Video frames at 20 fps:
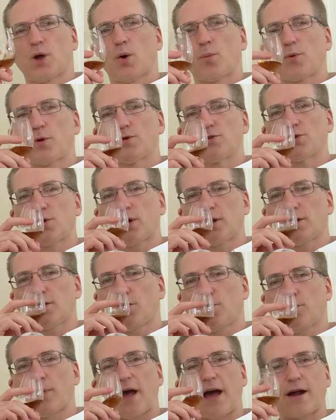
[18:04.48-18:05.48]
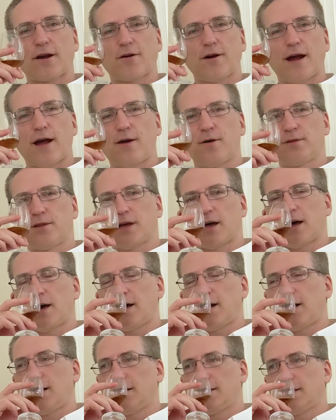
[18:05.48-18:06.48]
Hope you enjoyed a little background
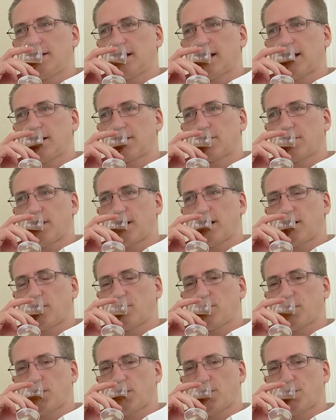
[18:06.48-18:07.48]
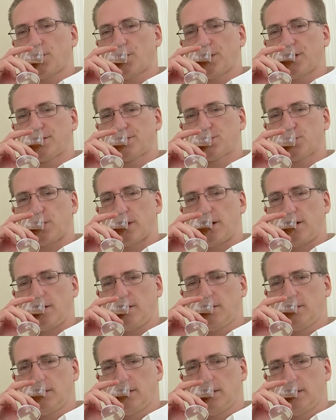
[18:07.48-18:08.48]
on Edgar Allan Poe as
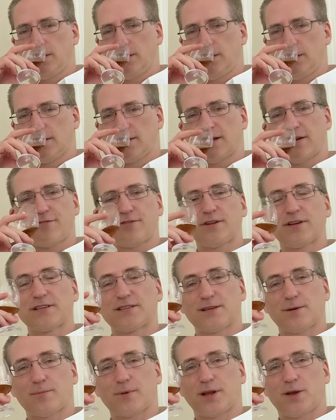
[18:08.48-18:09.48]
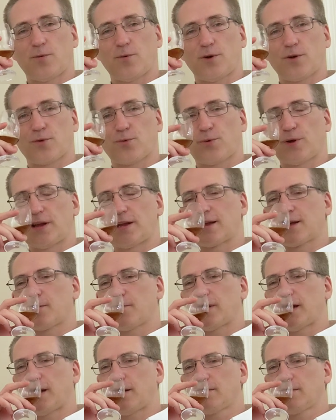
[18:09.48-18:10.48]
well. Definitely somebody worth reading
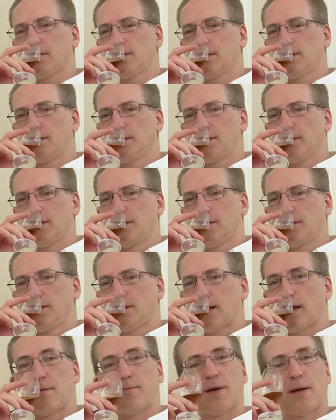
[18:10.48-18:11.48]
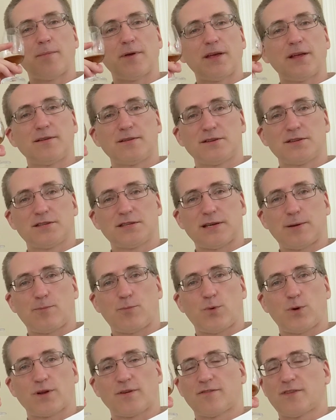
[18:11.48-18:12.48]
about. And maybe
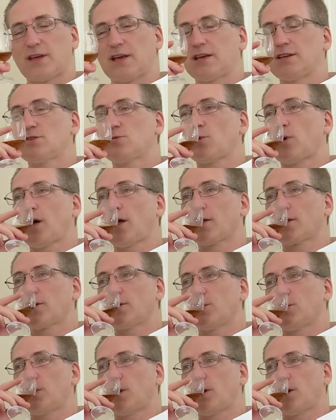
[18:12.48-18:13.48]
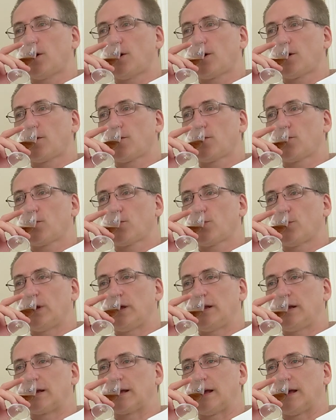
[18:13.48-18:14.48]
sip one of these while you are
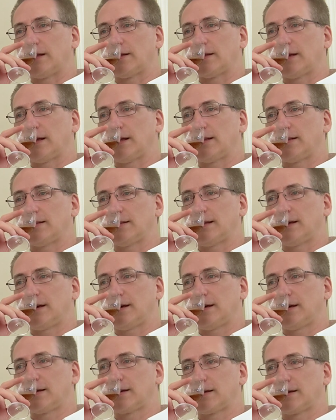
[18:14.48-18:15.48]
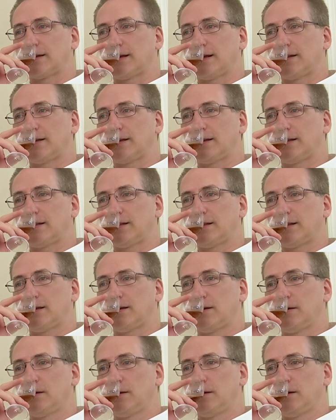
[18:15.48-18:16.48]
reading it and uh, get in
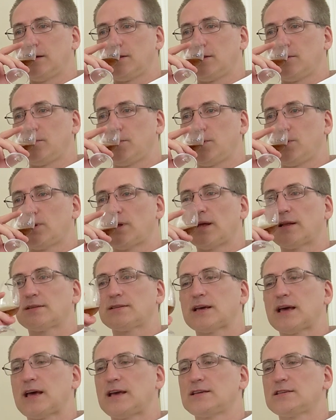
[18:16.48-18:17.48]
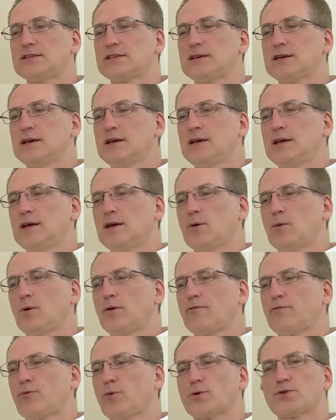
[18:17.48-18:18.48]
the, the mood and taste
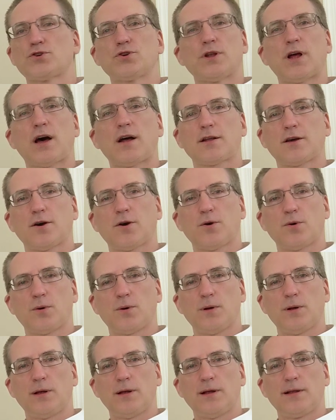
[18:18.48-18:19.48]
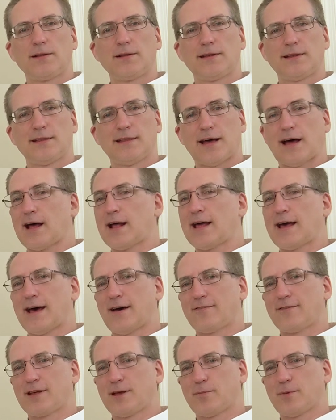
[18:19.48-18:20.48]
what Fortunato did not
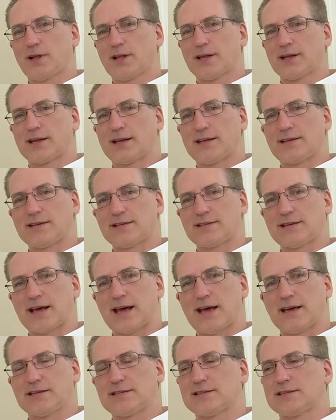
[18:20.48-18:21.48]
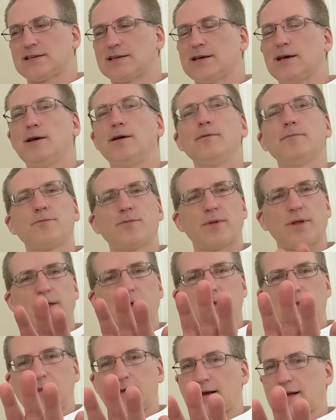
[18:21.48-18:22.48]
have the ability to taste.
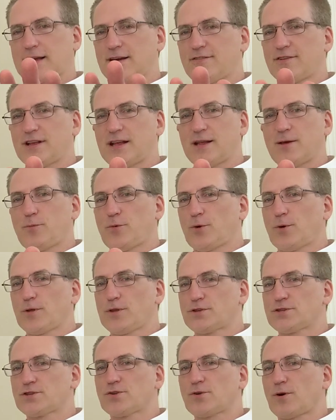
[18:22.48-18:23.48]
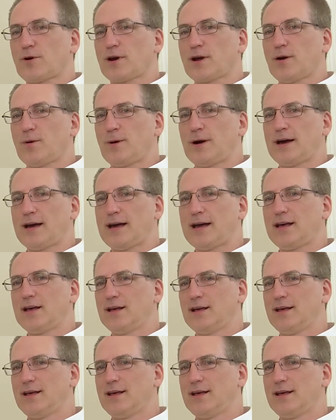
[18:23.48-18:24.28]
Not giving any more of the story away.